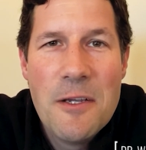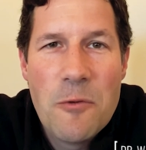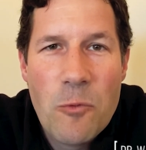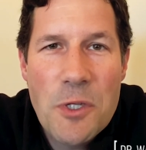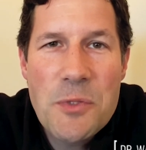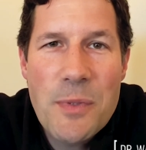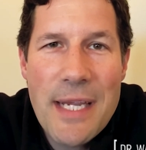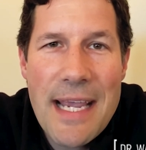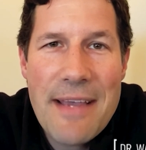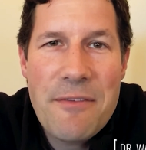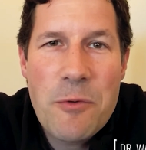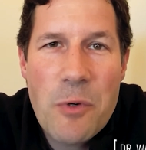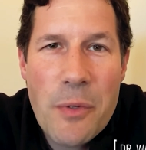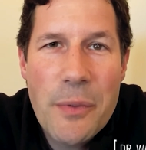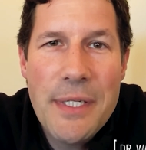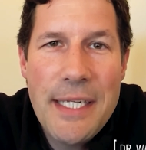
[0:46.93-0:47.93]
Once we have it
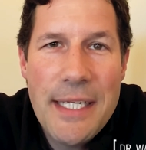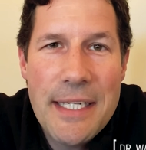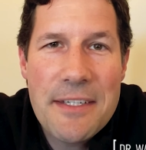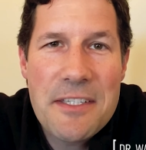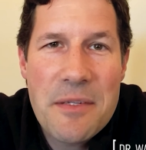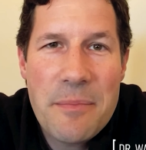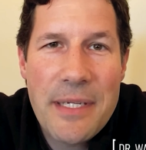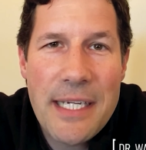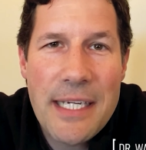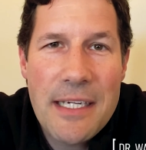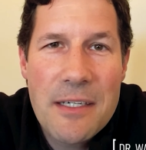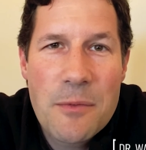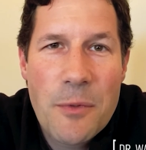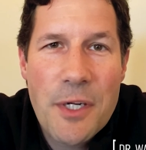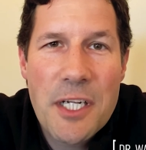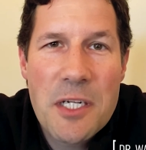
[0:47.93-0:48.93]
where we need it to be,
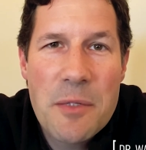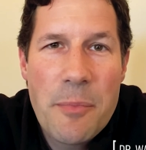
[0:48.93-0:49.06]
we're going to